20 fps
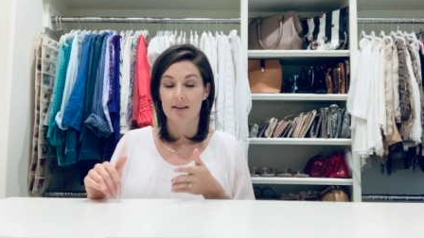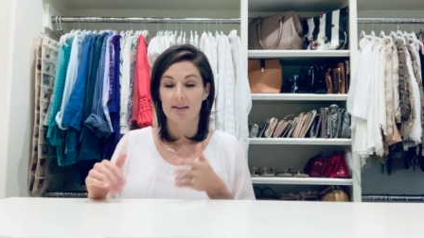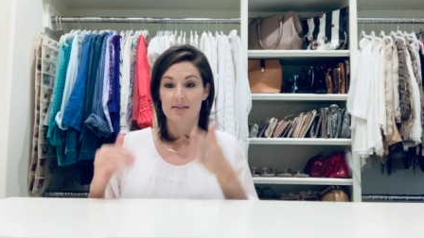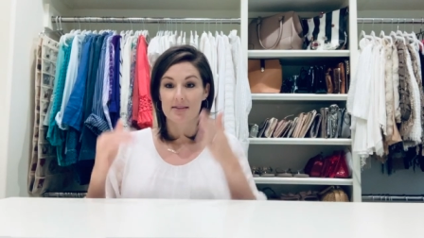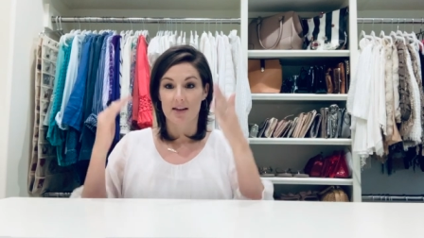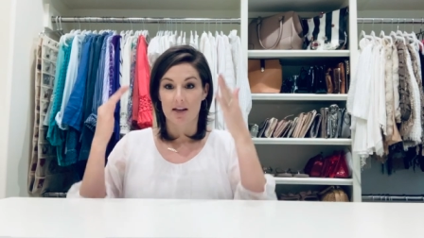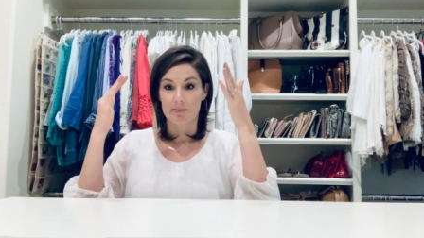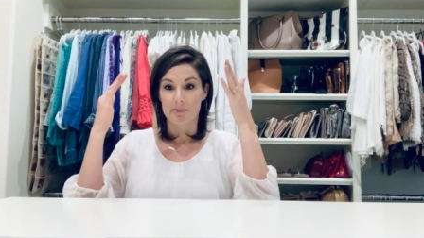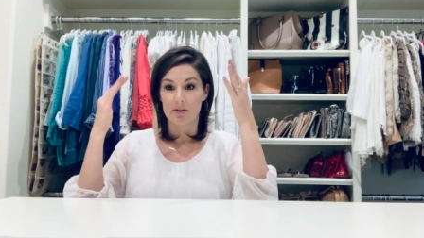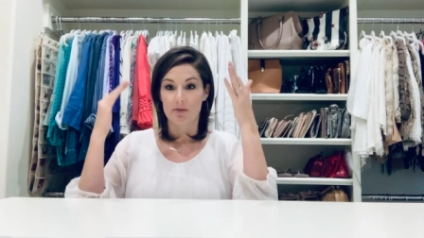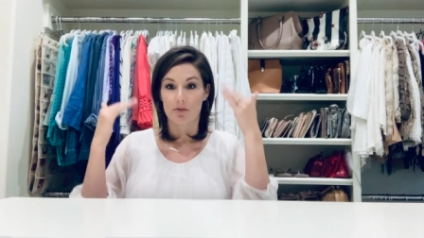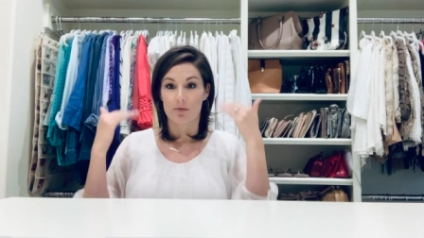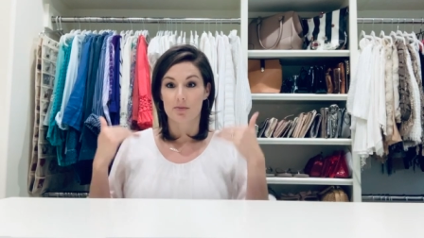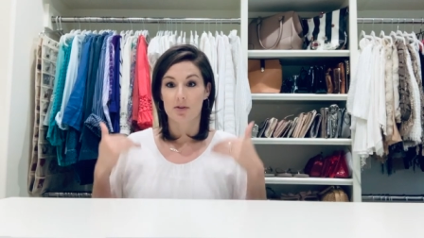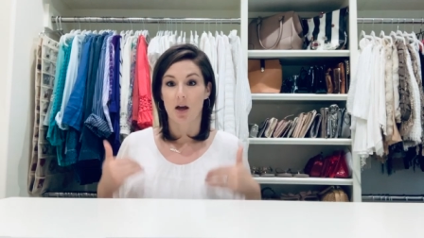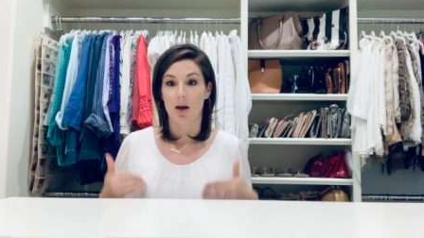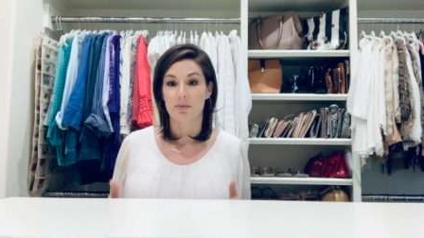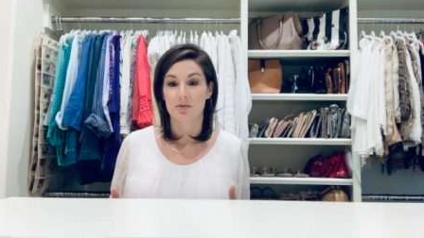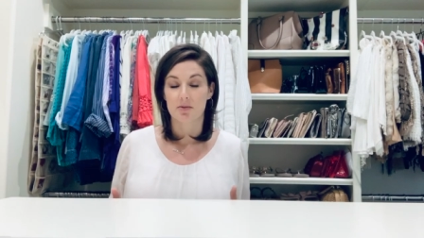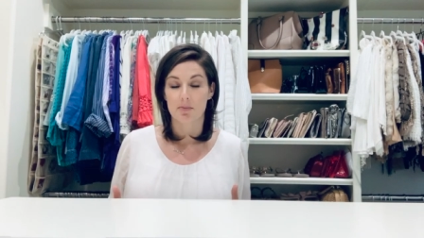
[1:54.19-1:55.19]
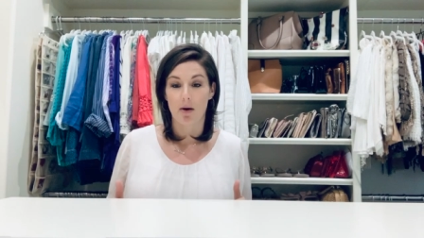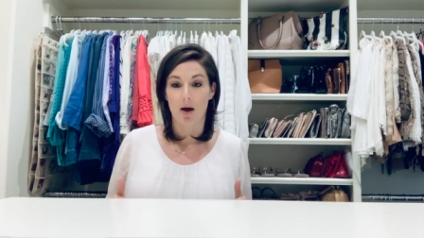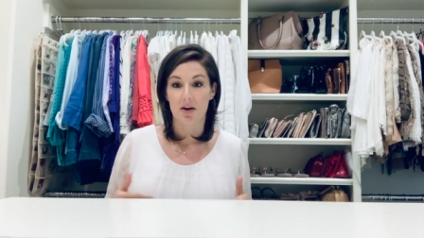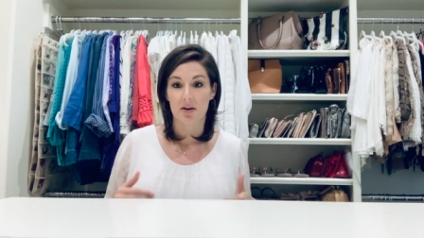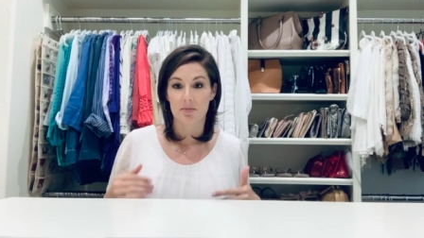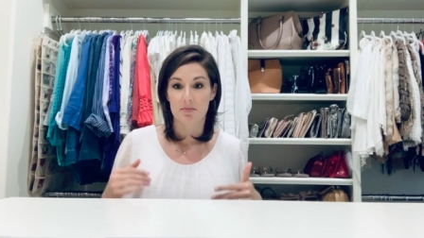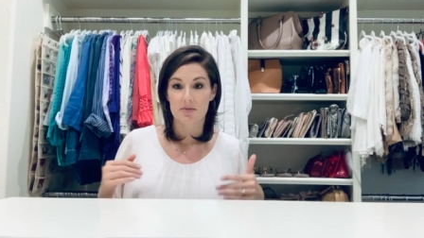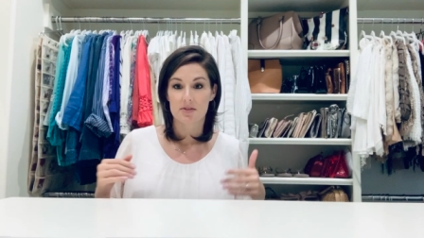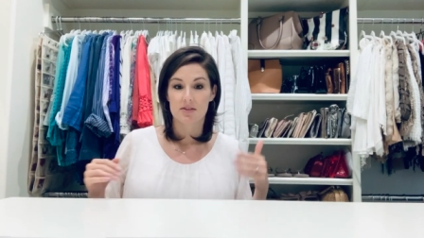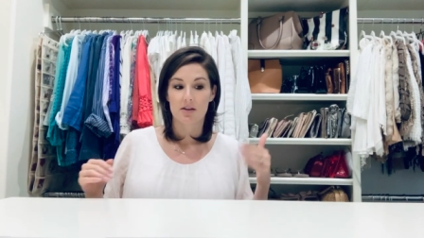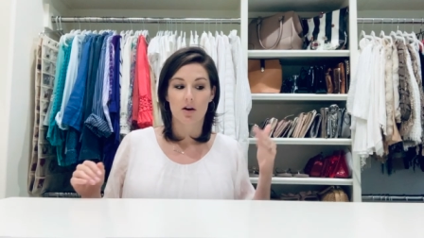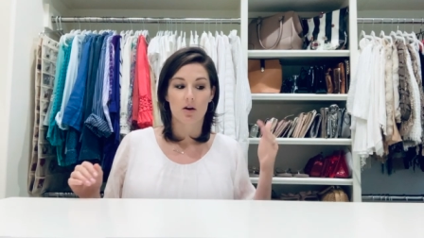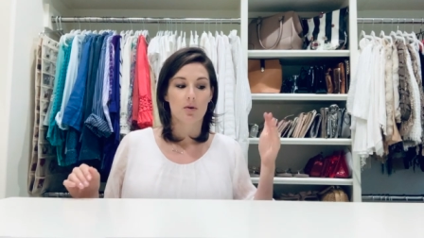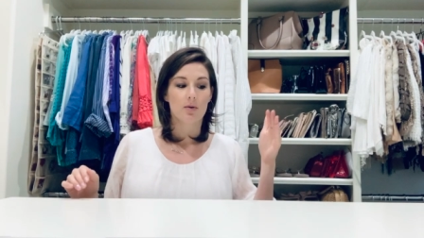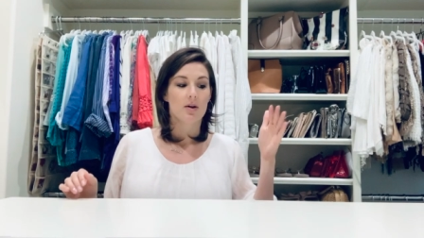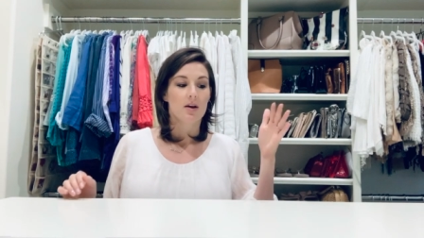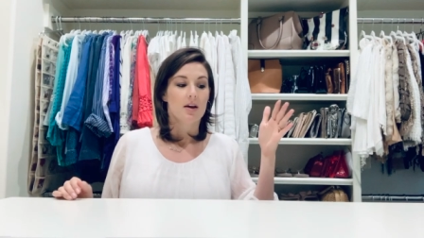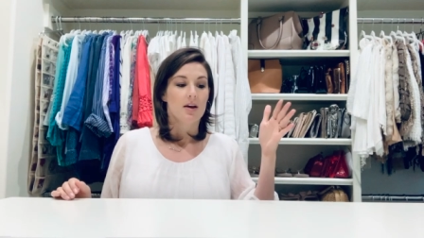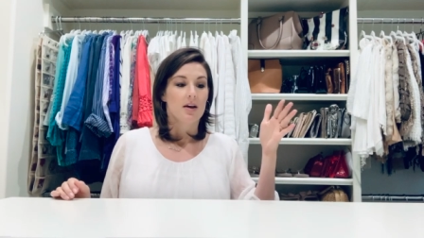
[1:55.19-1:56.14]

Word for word: It's going to be from top to bottom. So